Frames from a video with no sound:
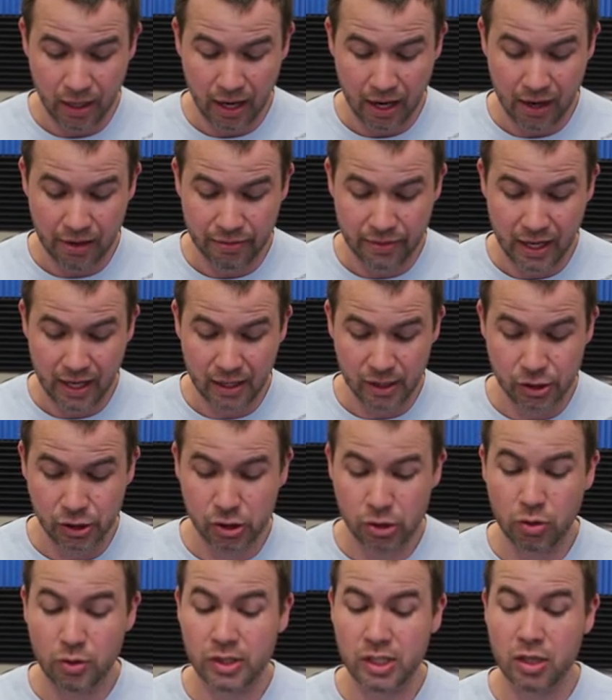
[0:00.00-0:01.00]
And then as
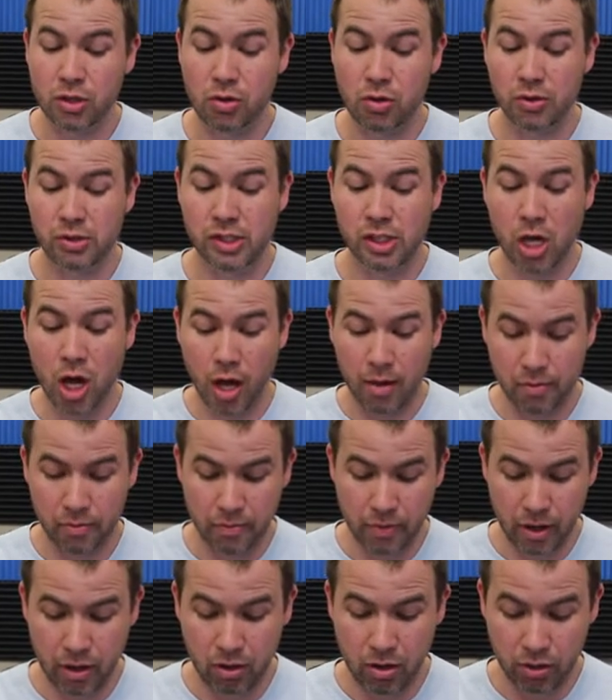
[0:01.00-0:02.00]
soon as he throws the goblin
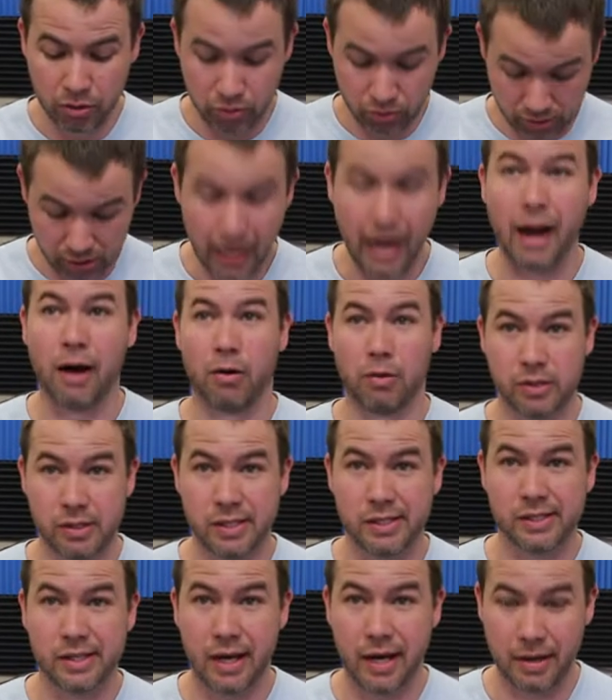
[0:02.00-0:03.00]
barrel, I'll use the arrows
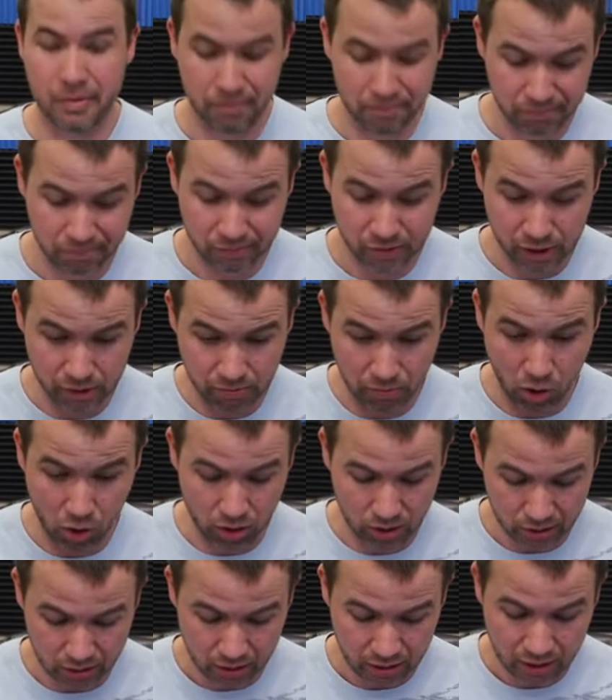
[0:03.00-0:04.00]
this time.
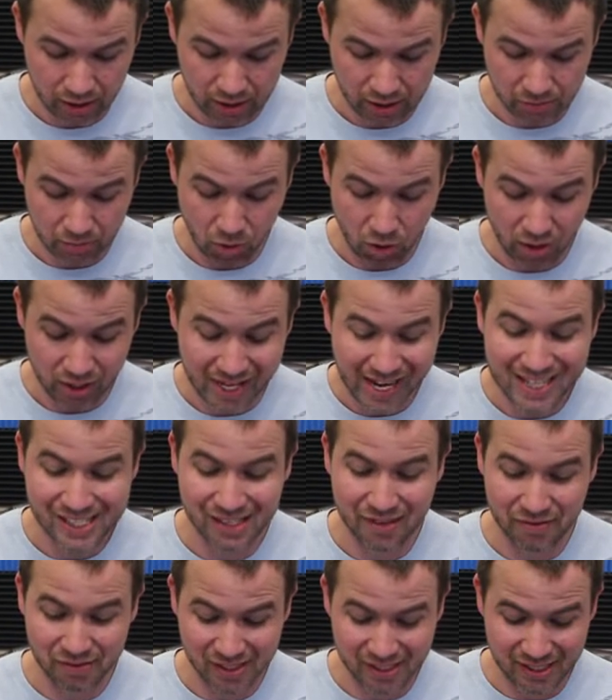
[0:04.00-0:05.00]
Smart. Smart. He
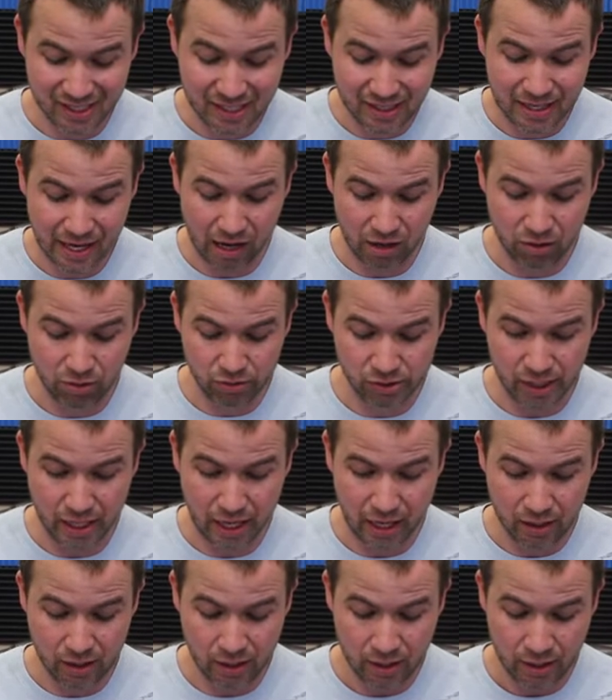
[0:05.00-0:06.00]
hasn't even seen the arrows
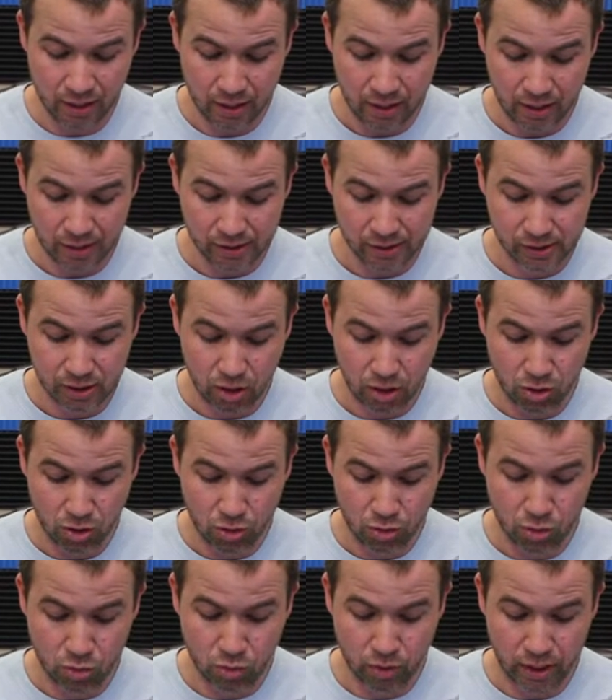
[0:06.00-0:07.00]
yet.
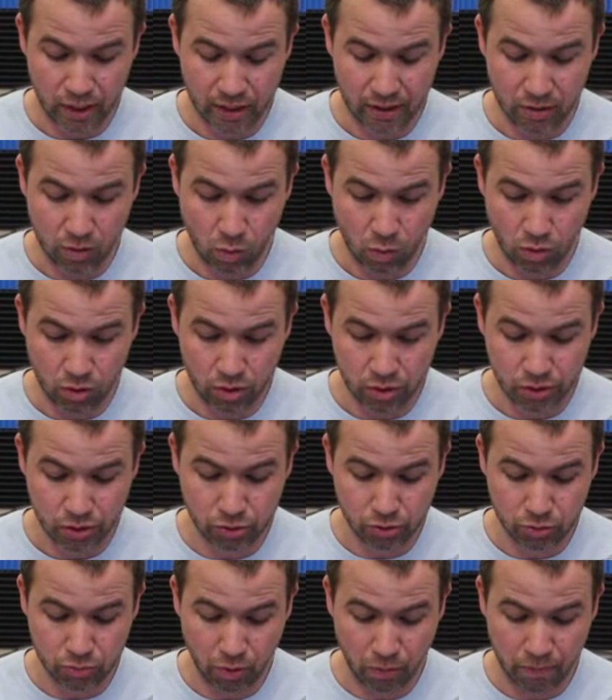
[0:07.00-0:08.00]
So in order
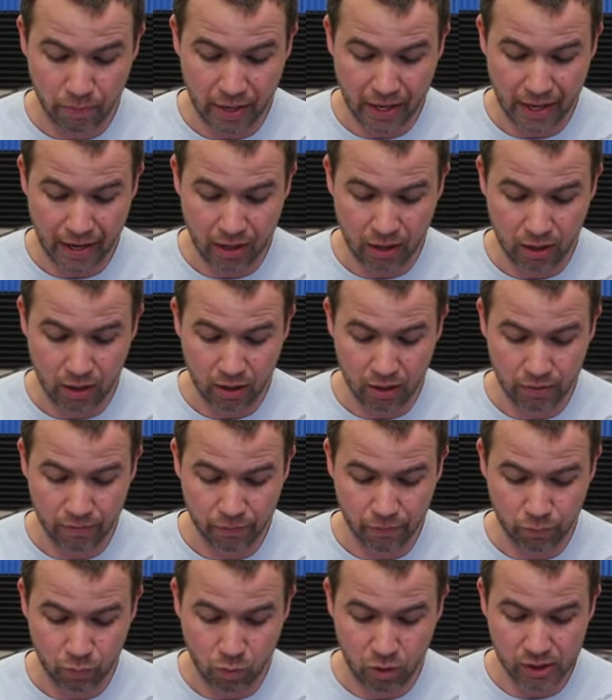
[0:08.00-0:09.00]
to prepare,
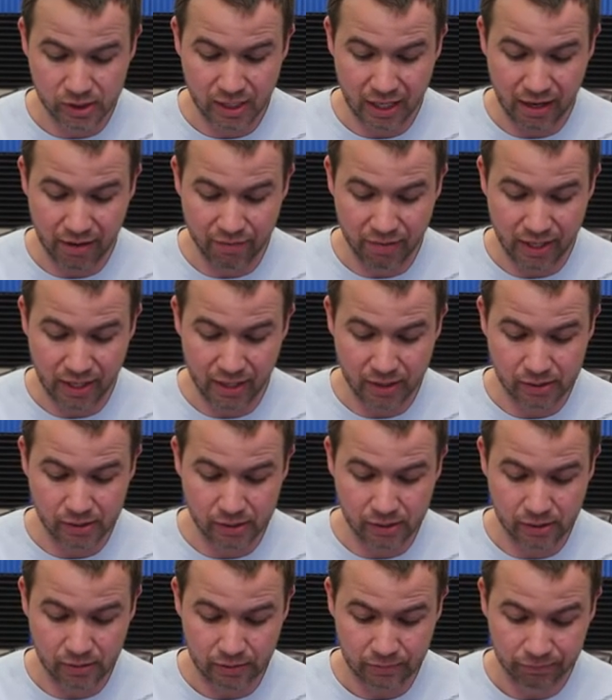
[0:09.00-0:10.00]
what does he have? He
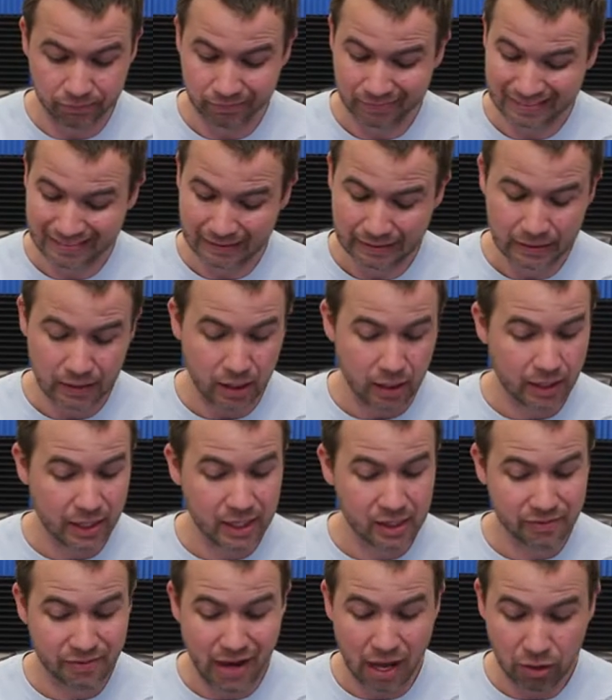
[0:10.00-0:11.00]
has he
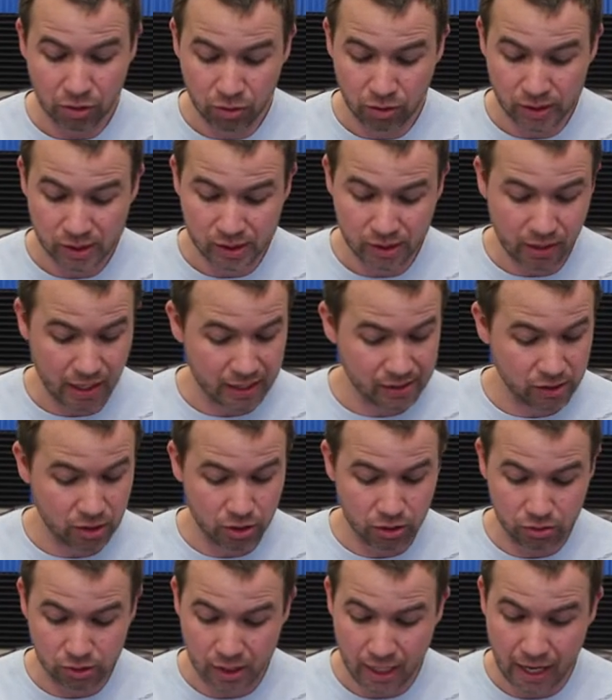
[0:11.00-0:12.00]
has Valkyrie still hasn't
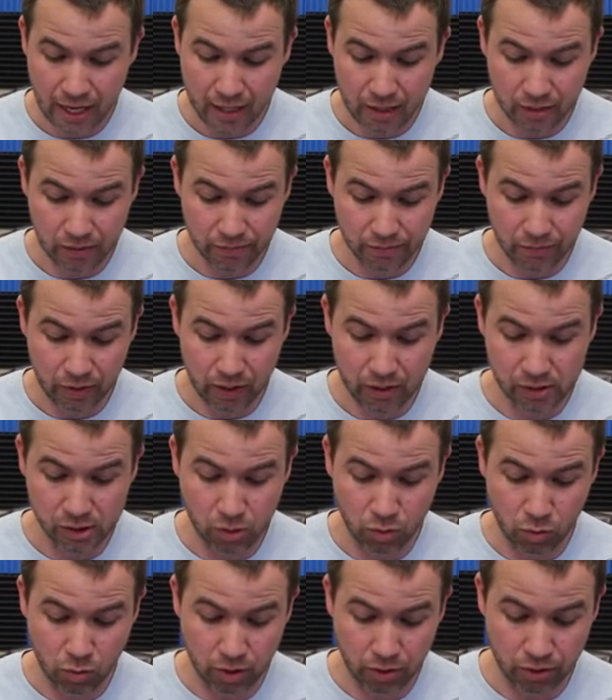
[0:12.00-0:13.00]
used yet. And
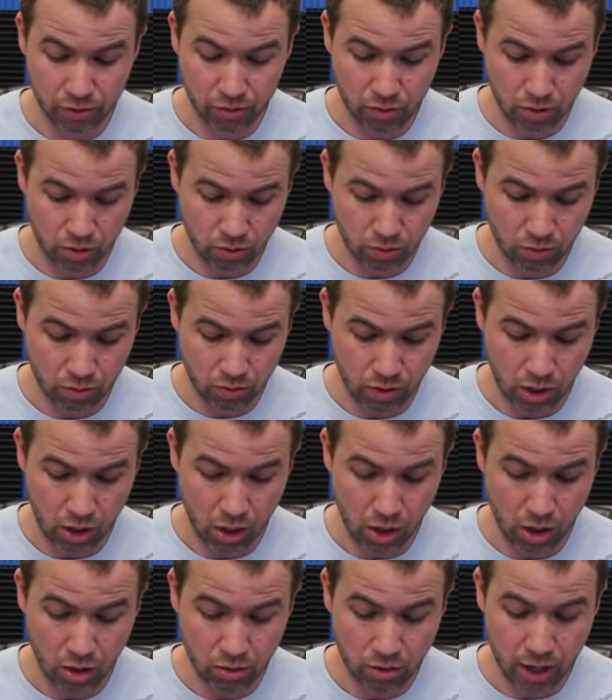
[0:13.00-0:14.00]
so we're going to throw
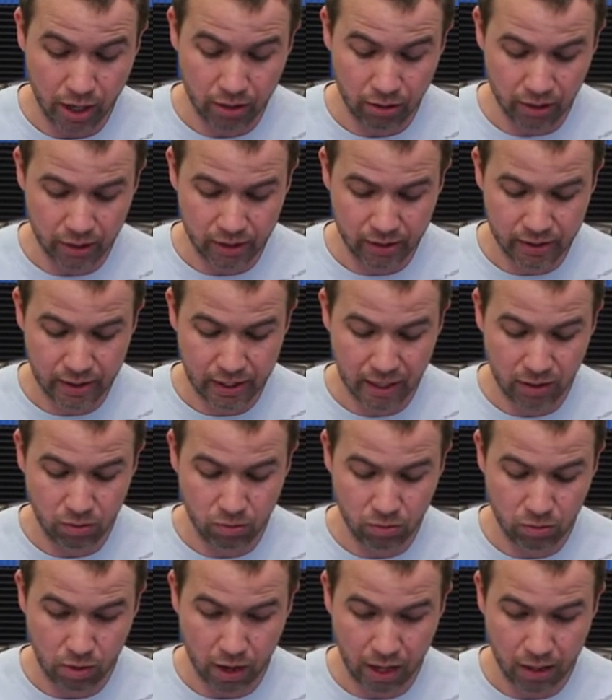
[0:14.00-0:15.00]
Hog Rider in there
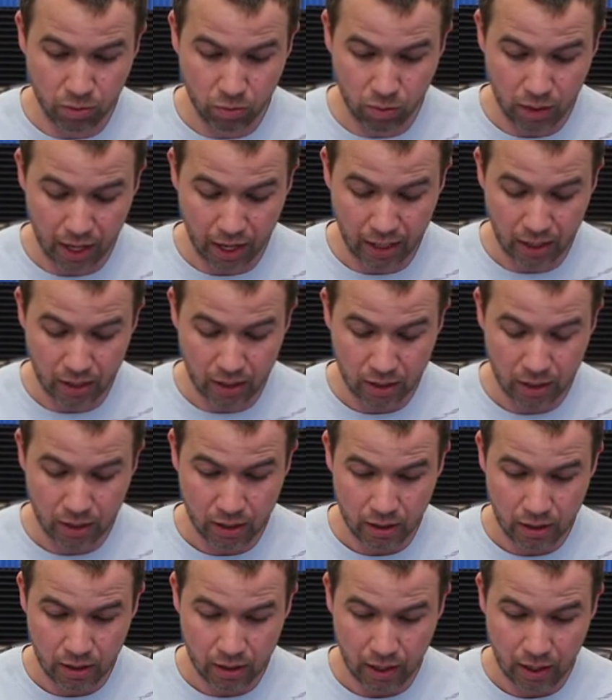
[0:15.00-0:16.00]
right away.
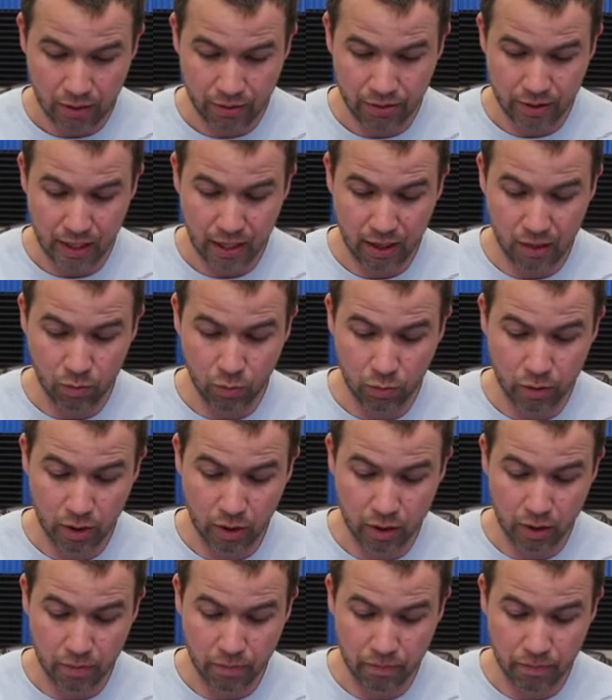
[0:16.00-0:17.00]
And then we are
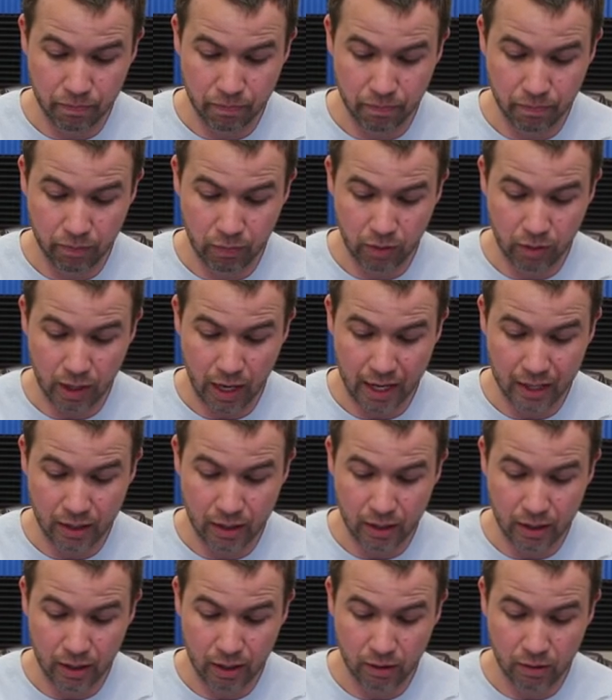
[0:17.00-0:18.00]
going to
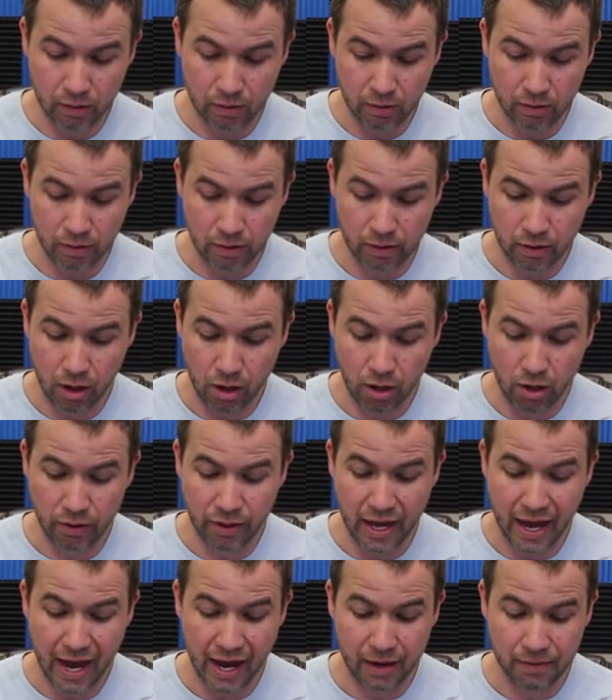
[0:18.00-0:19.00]
lightning all
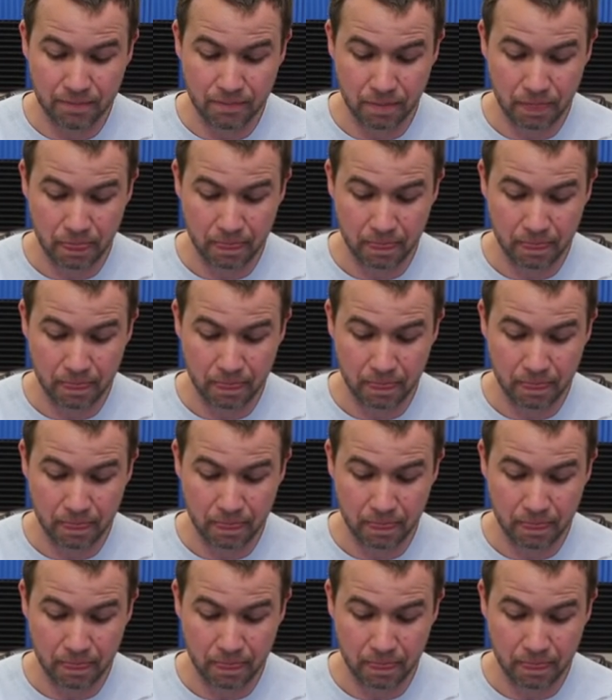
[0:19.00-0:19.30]
that.